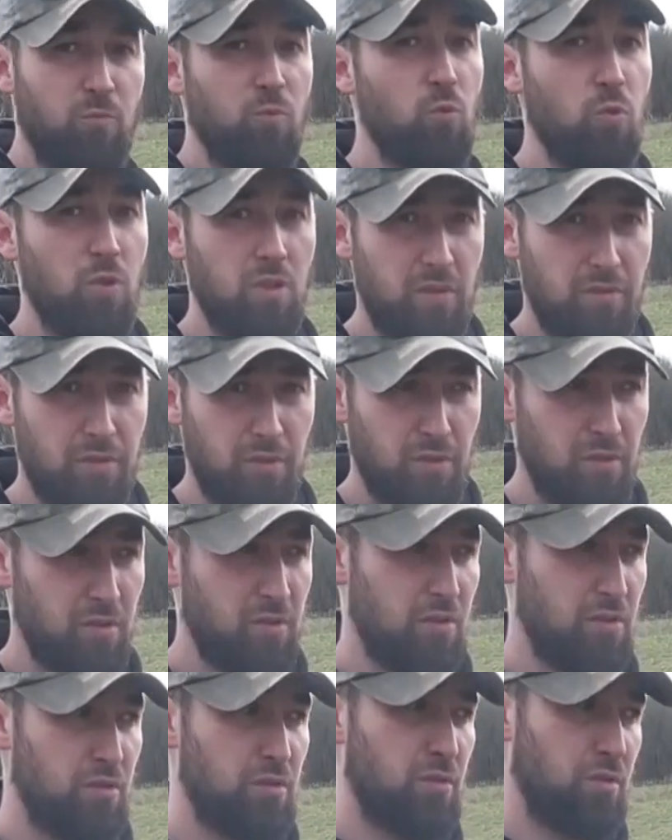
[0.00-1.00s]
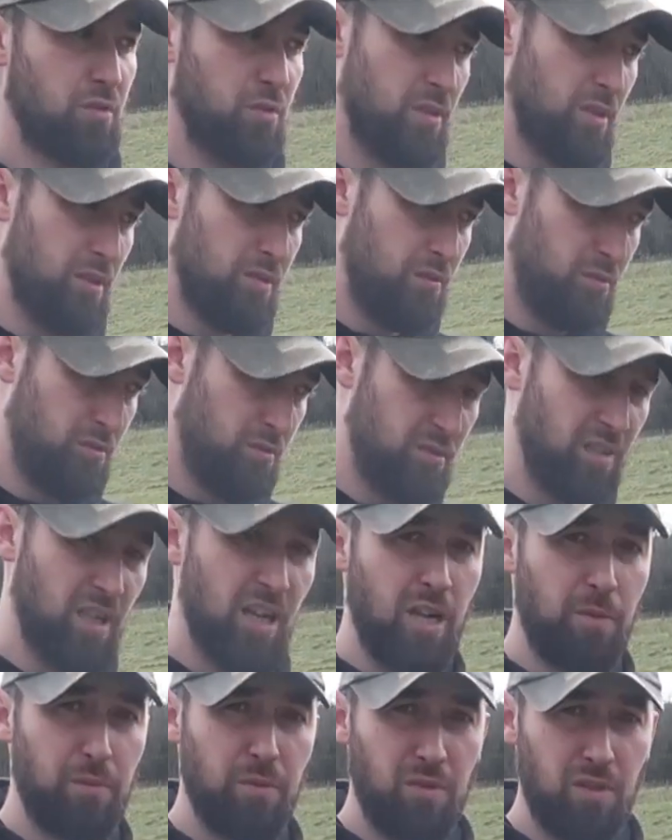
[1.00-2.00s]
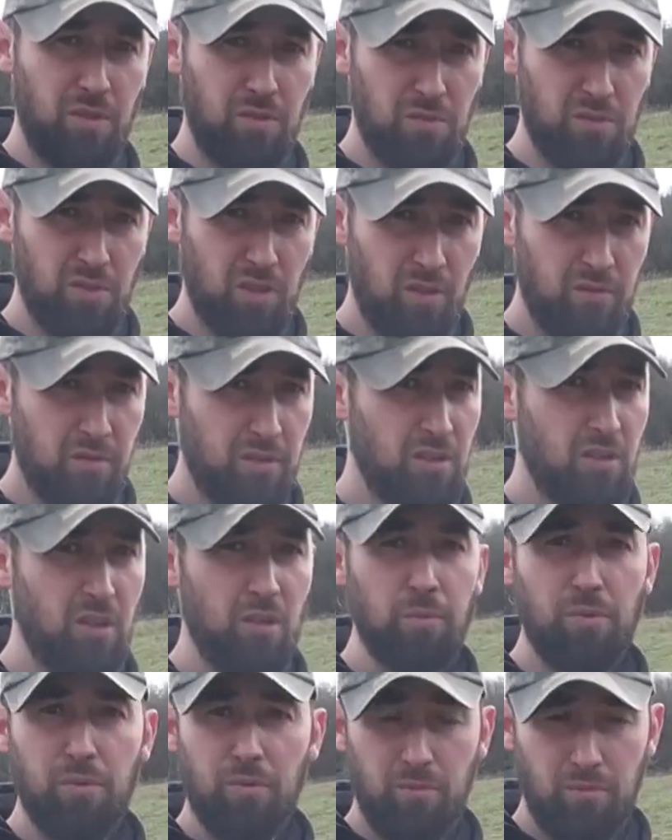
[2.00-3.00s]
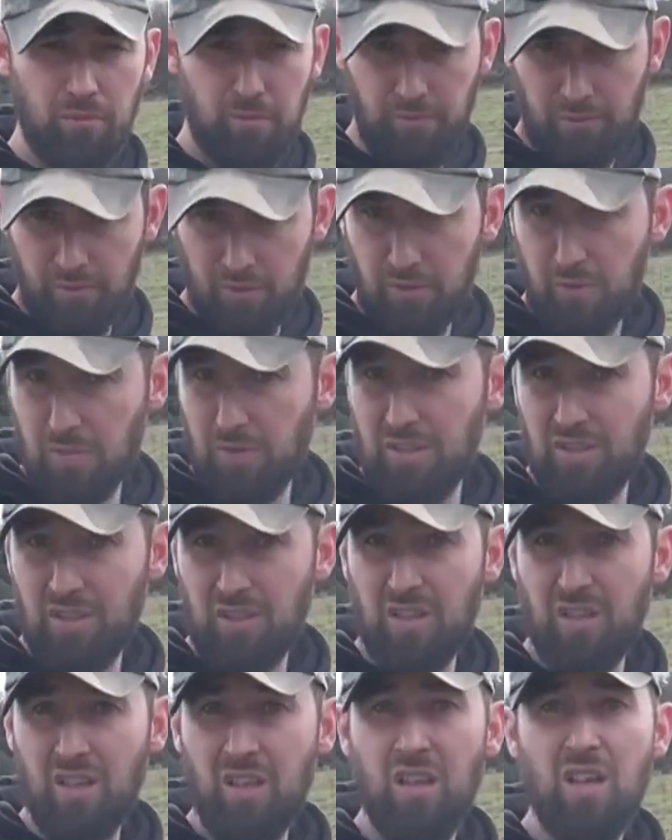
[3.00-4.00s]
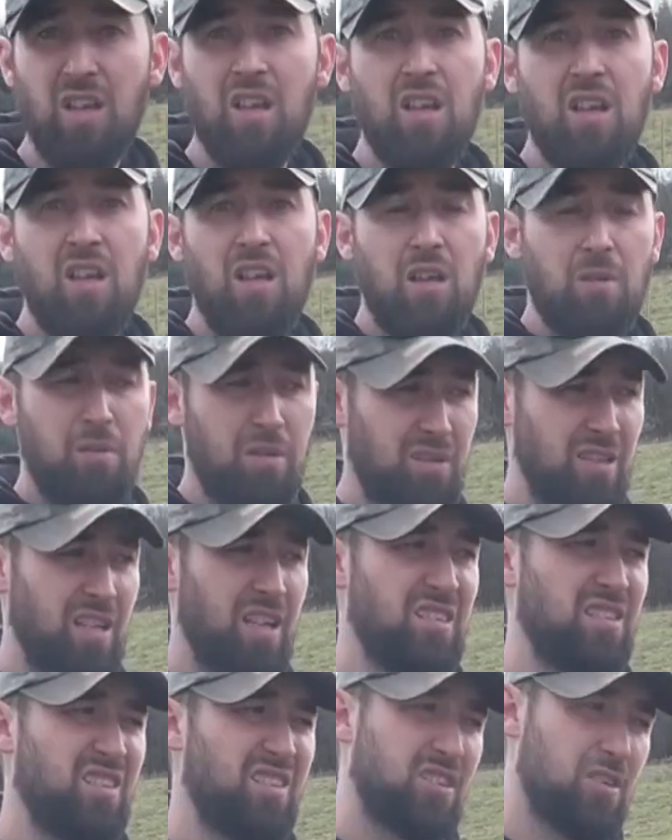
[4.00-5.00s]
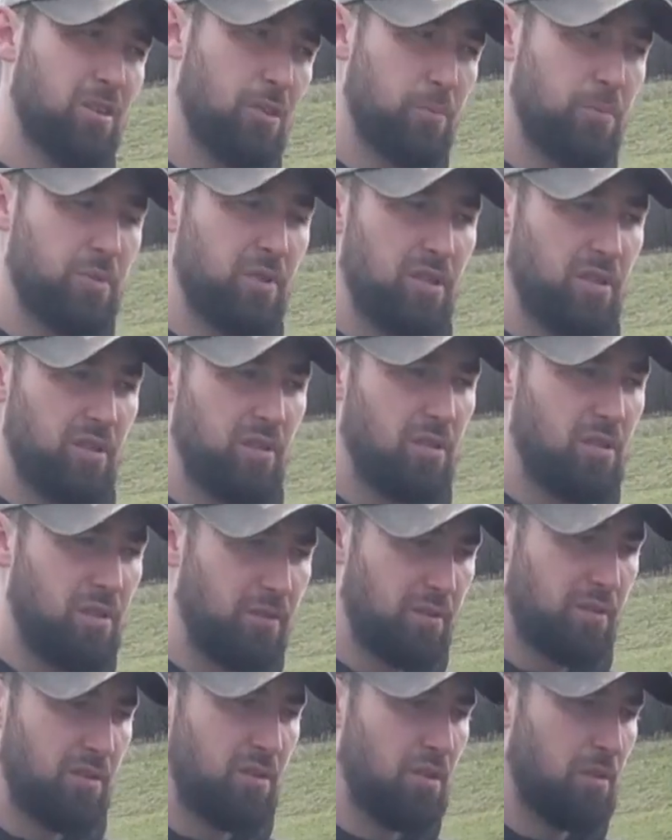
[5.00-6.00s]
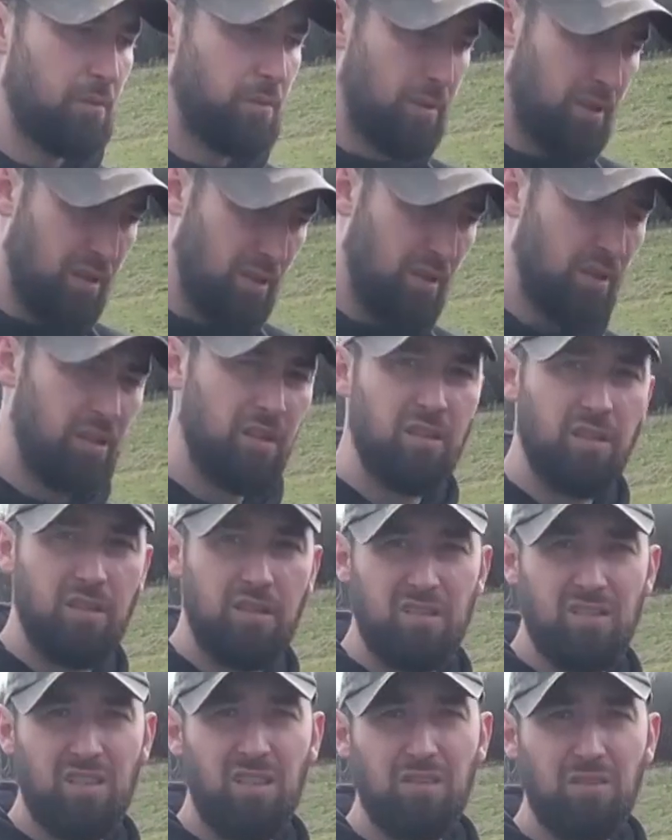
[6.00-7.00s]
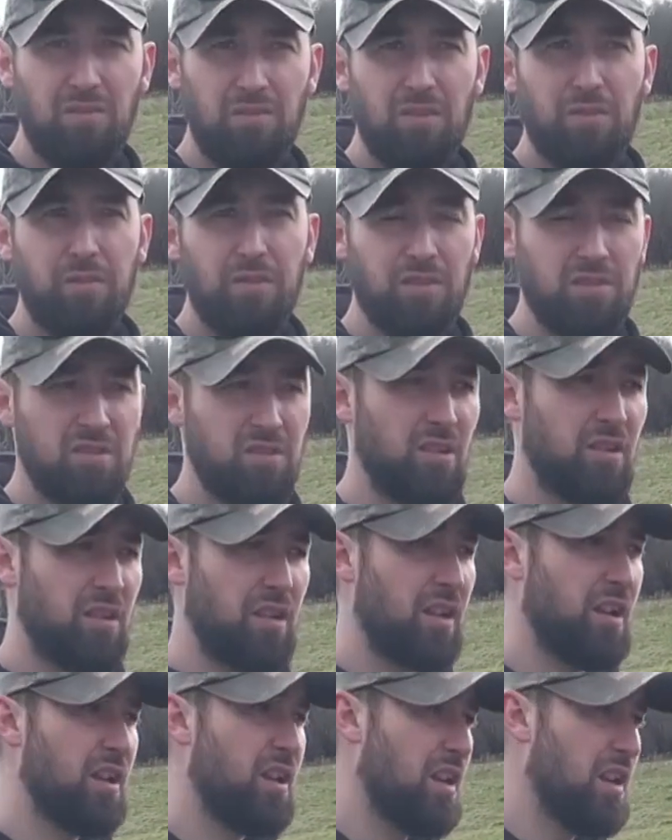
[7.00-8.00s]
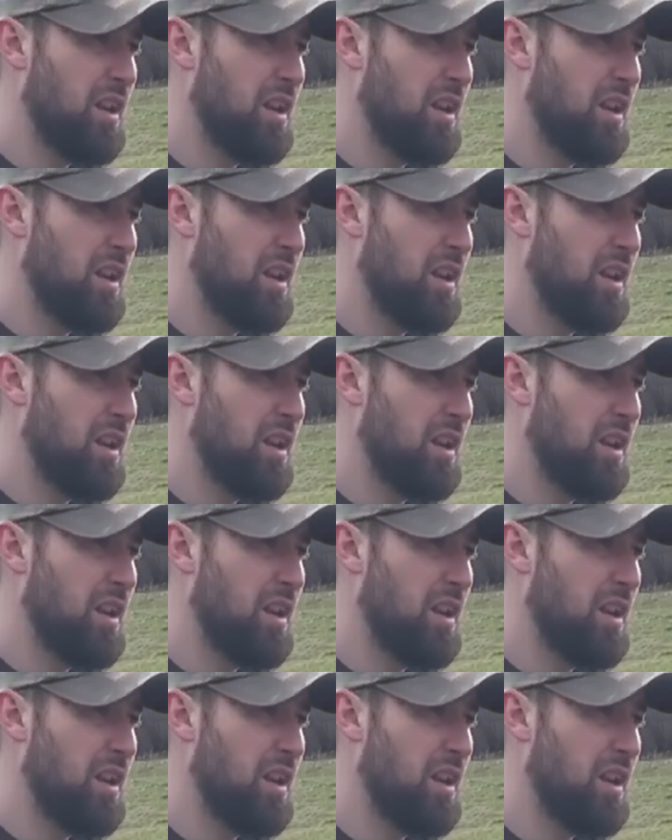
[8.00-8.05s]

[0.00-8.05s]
Whatever you're going to do, you can use tarp, you can use cover crop for the winter, but then incorporating cover crop is kind of different story.